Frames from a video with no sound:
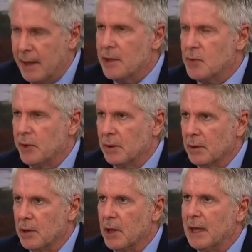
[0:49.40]
Israel,
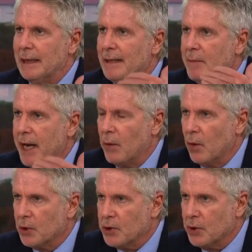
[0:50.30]
eliminate
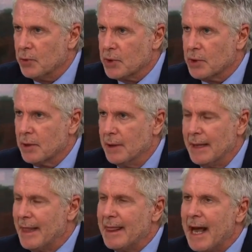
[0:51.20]
all Jews.
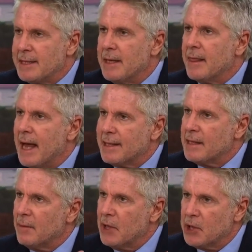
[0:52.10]
That's it. That's
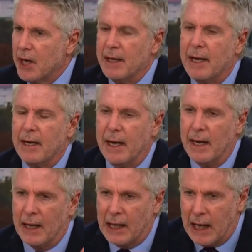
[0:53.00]
their mission. And yet,
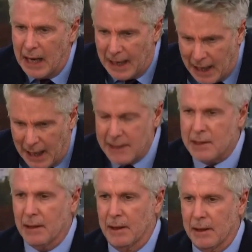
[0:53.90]

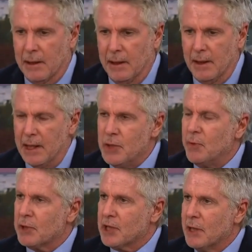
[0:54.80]
constantly,
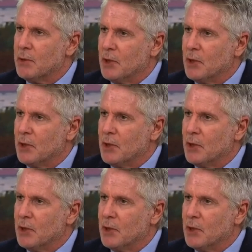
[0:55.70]
Israel seems to